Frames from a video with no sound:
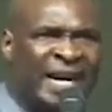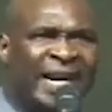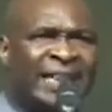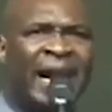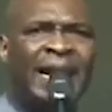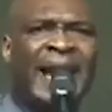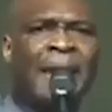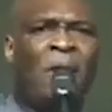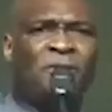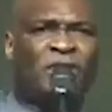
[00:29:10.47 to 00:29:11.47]
In the
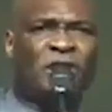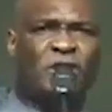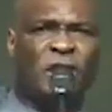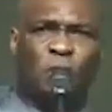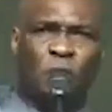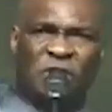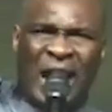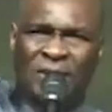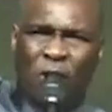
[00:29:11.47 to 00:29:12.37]
name of Jesus, you shall